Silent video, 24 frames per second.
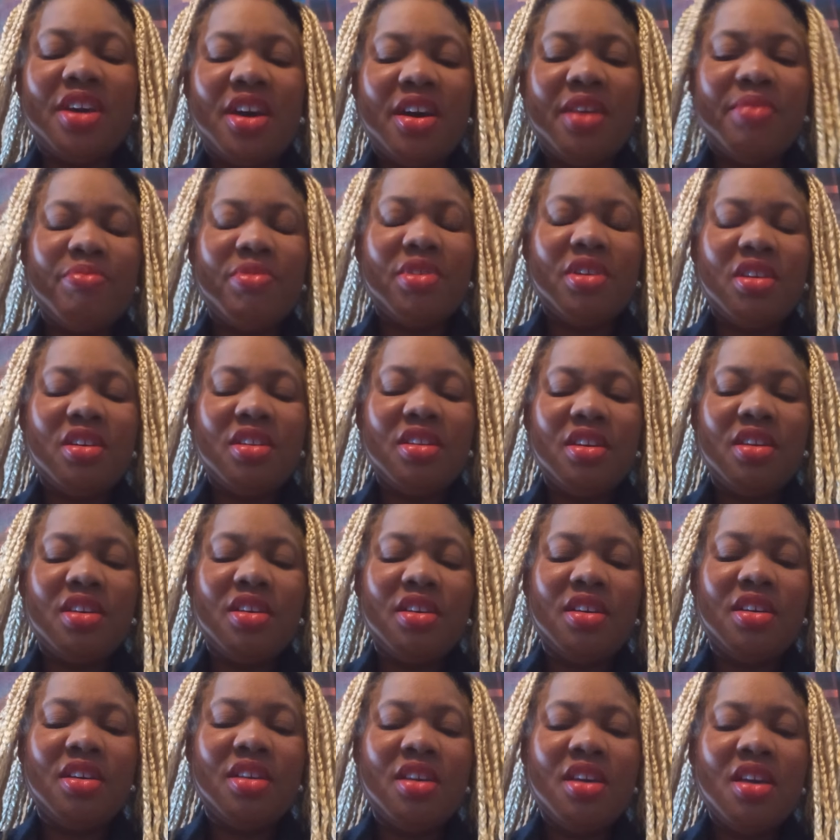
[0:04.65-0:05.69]
I'm
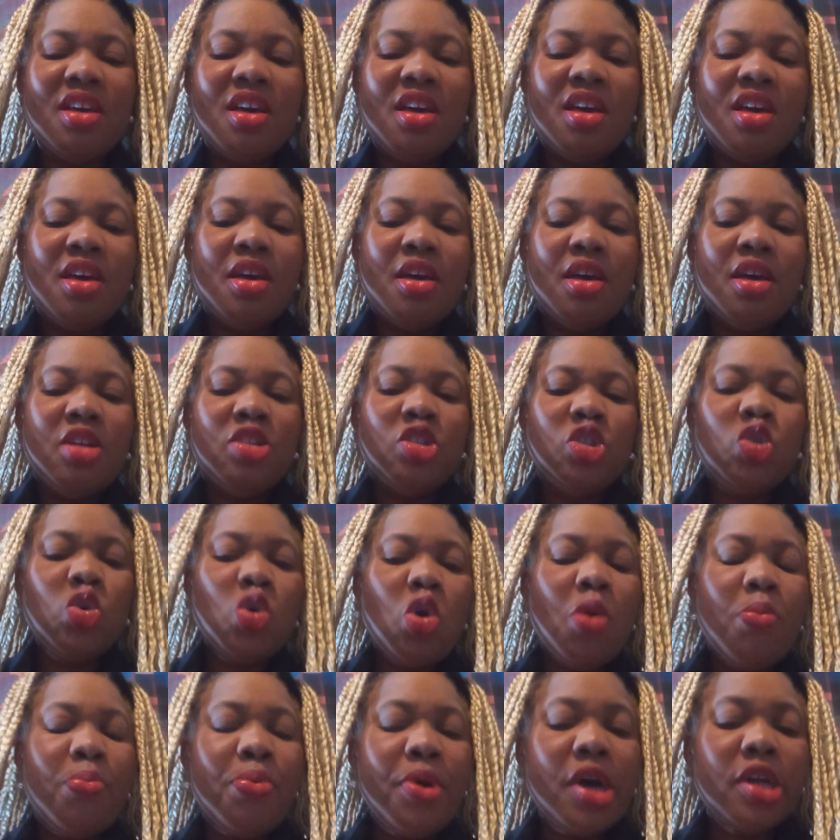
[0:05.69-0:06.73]
gonna do
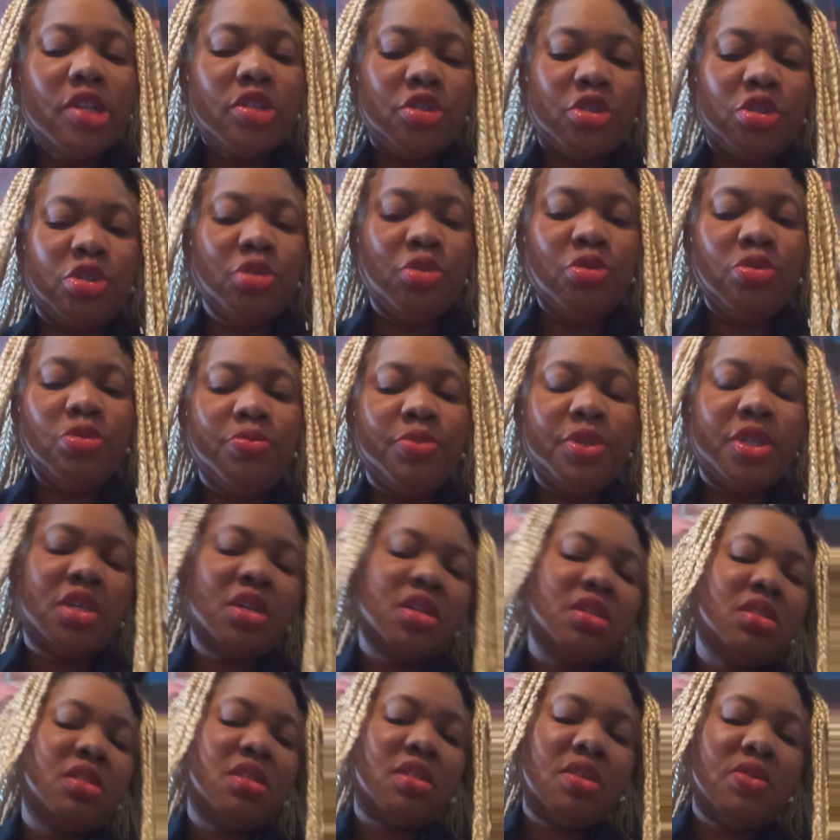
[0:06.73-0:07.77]
a part two
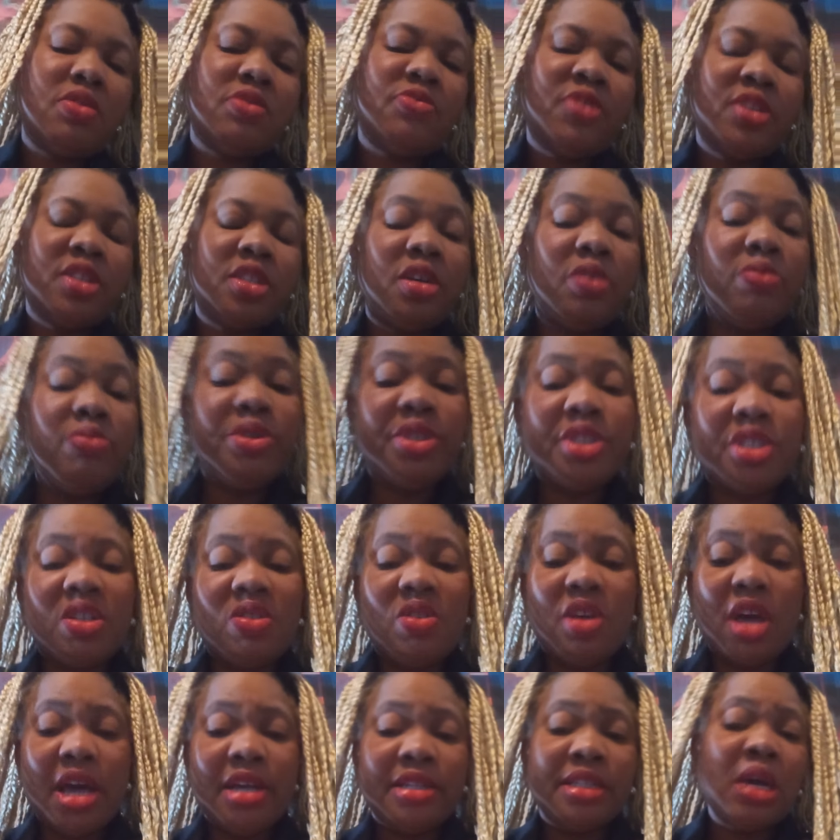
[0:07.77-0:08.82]
because for some
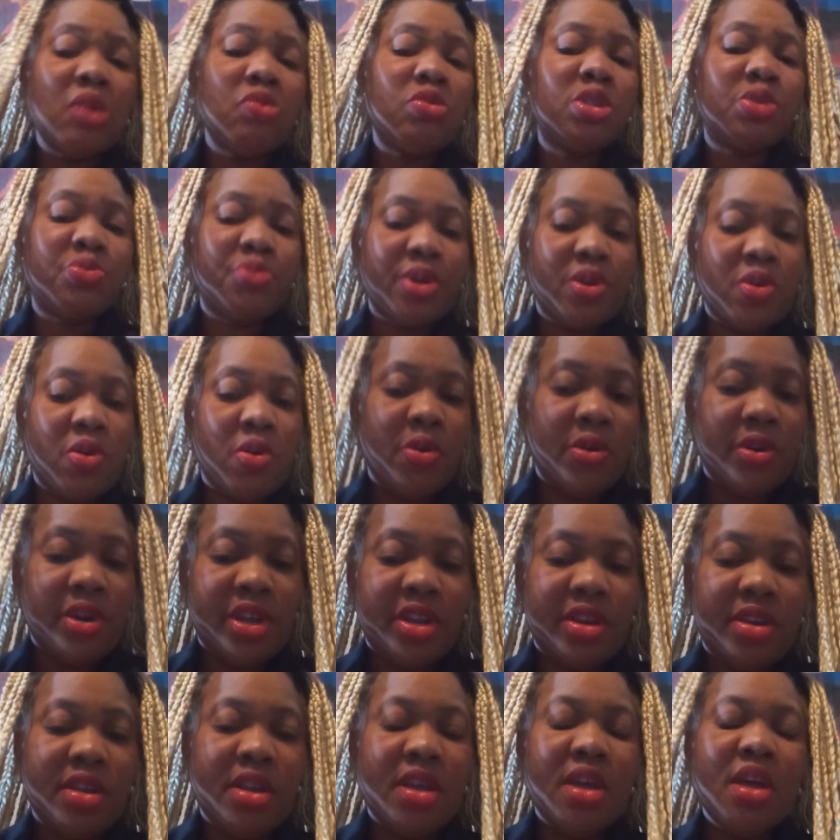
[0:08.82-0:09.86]
reason, as I was
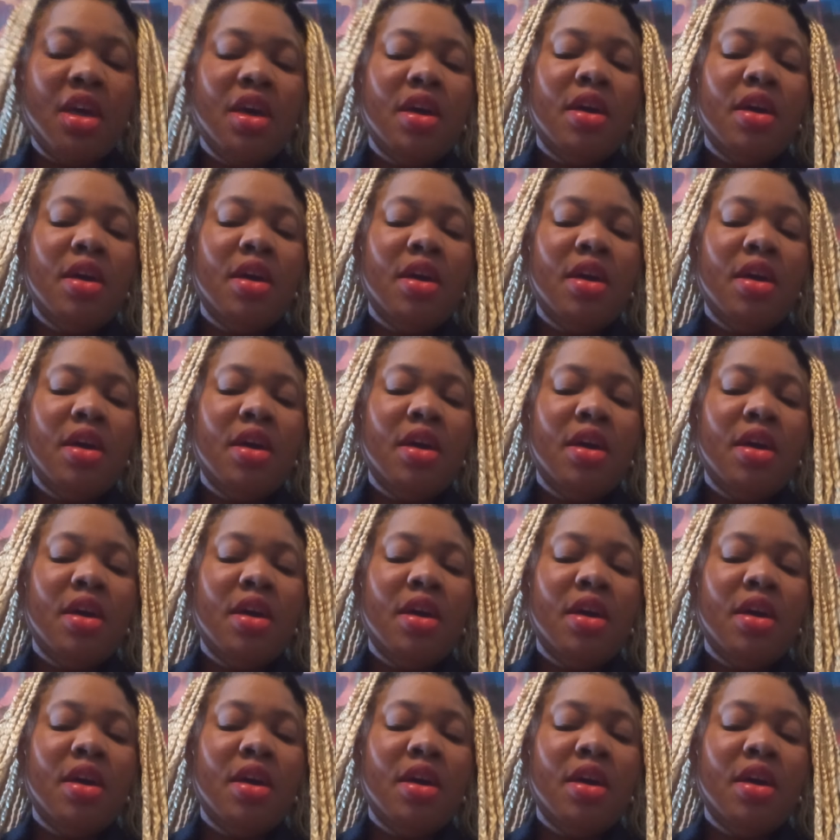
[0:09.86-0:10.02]
recording